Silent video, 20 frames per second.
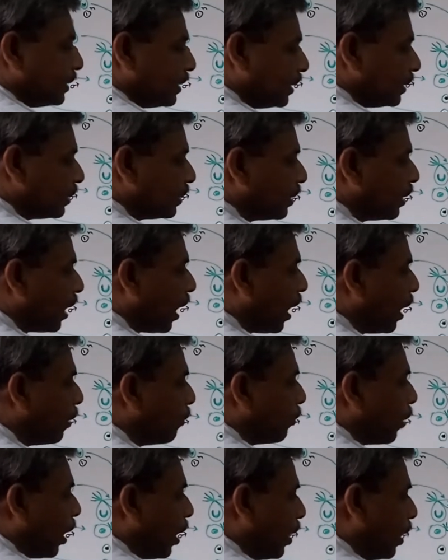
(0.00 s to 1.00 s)
That is
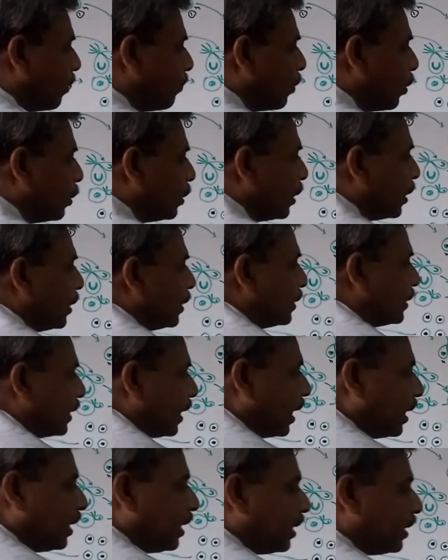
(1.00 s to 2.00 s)
called
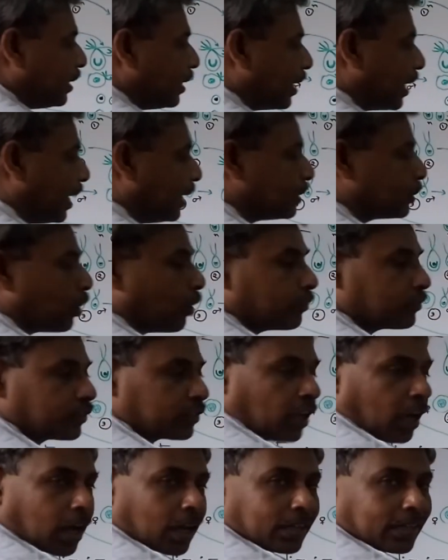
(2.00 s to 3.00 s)

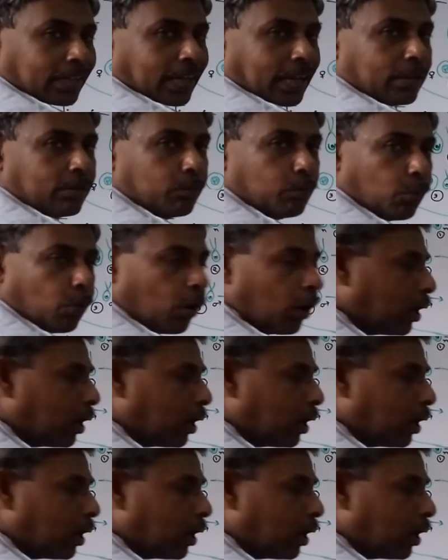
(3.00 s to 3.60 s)
ovoviviparous